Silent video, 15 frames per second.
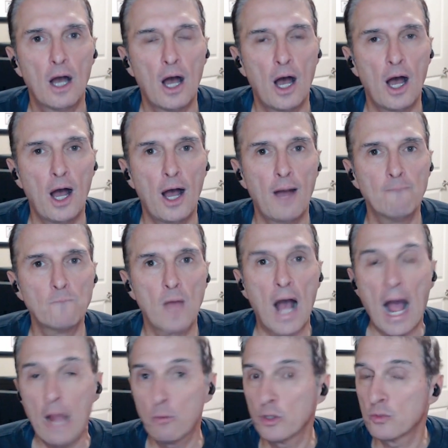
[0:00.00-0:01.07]

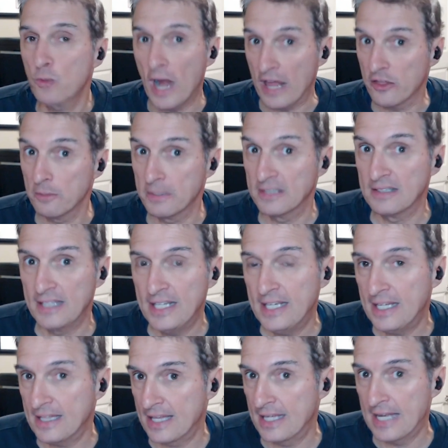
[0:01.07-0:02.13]
I would rather be
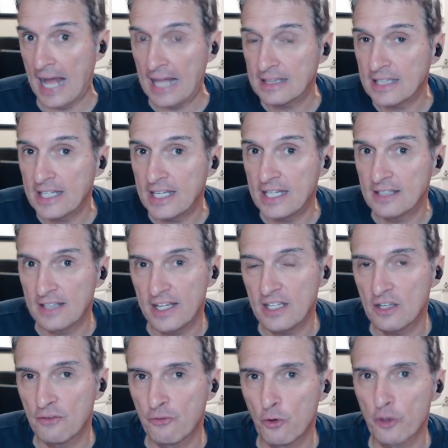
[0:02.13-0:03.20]
leading than not leading
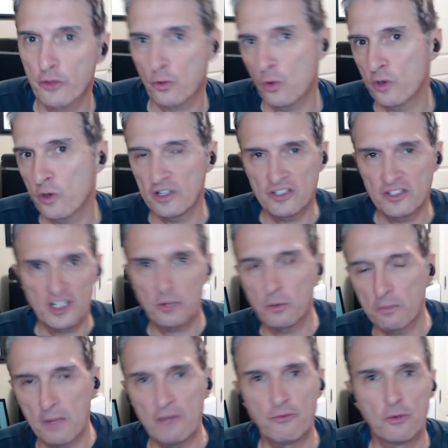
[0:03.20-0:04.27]
late in the fourth quarter, to
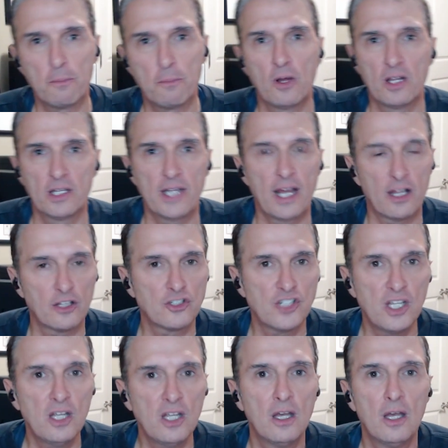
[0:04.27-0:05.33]
stick with my football
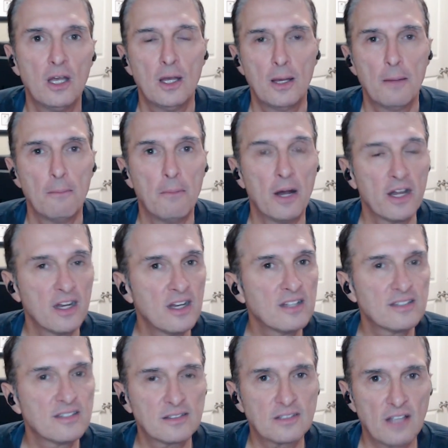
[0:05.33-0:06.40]
analogy. But it
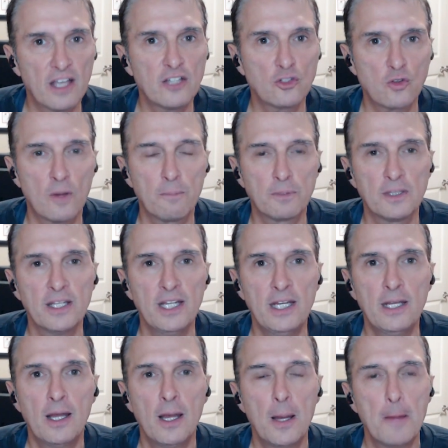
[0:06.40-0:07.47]
is a slight Trump
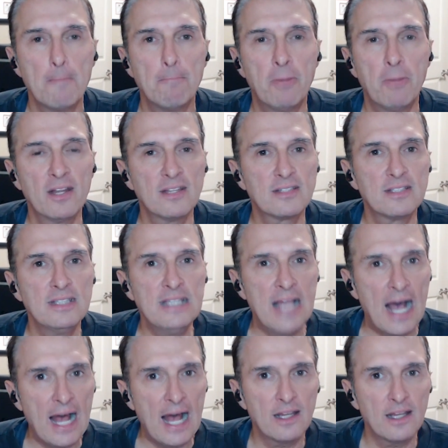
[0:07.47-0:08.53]
lead, but it's
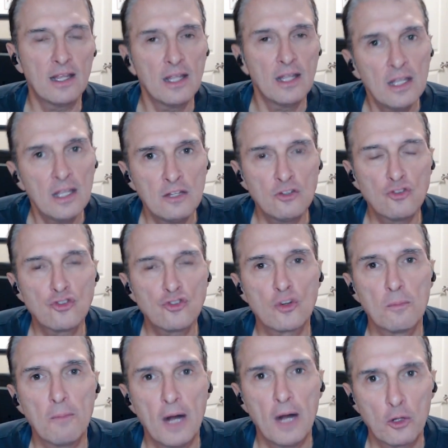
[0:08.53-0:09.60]
not
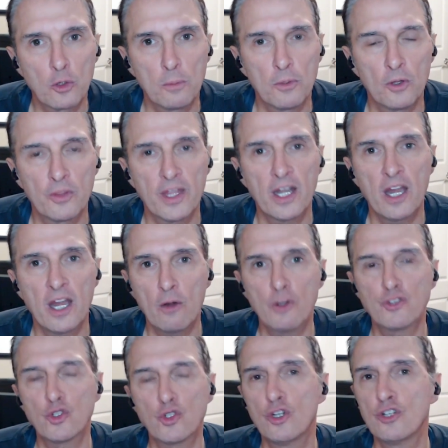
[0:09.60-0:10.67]
insurmountable that
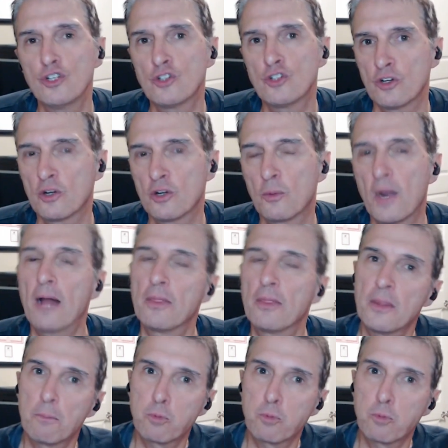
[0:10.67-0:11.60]
Harris couldn't turn it around.